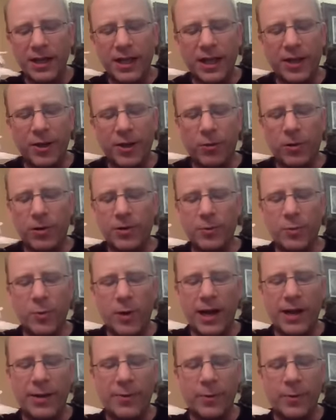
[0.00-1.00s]
In our own
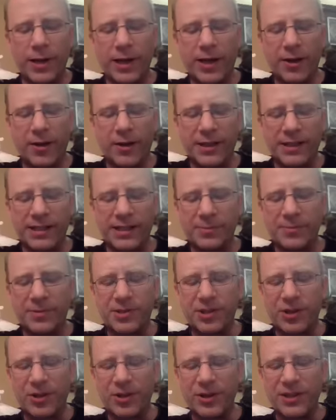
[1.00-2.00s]
way, we are as
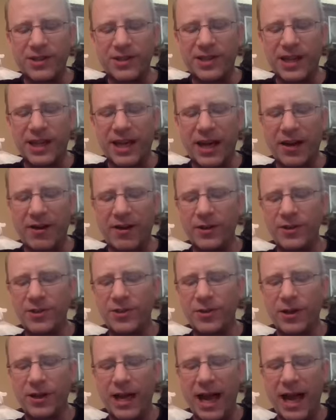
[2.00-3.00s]
absurd as the
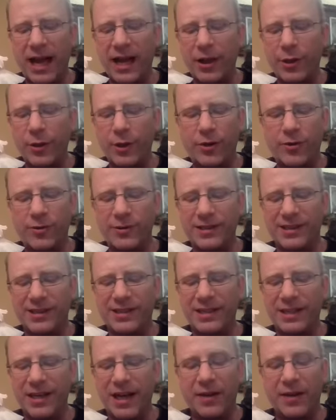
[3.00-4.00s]
character in Agatha
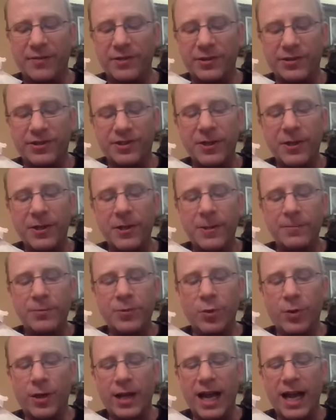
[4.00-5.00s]
Christie novels
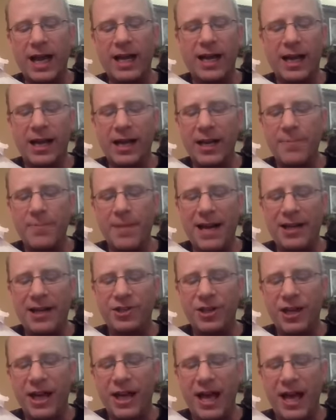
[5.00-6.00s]
who cannot
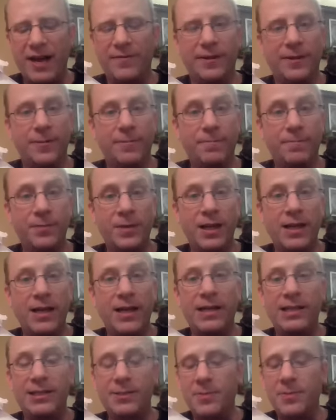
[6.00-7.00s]
imagine heaven
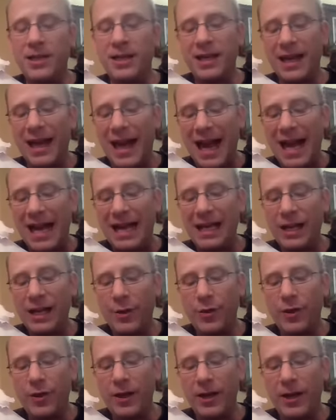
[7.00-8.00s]
as being
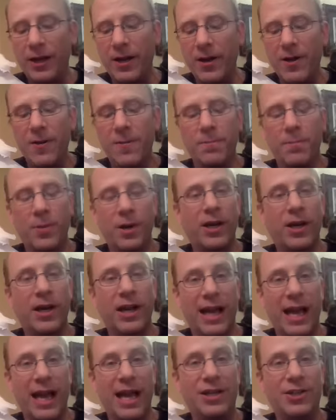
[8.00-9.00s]
anything but an
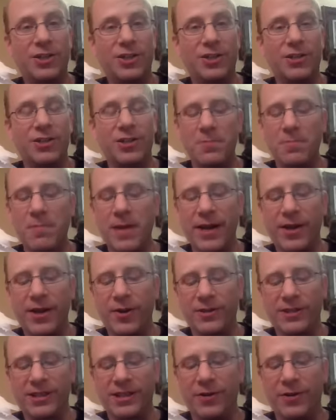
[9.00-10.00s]
occasion to make
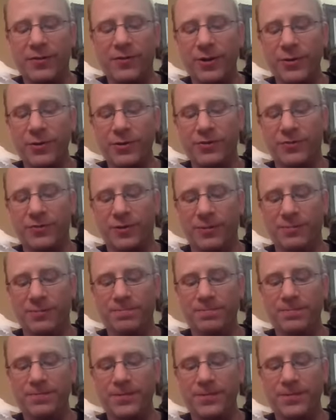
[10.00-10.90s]
herself useful,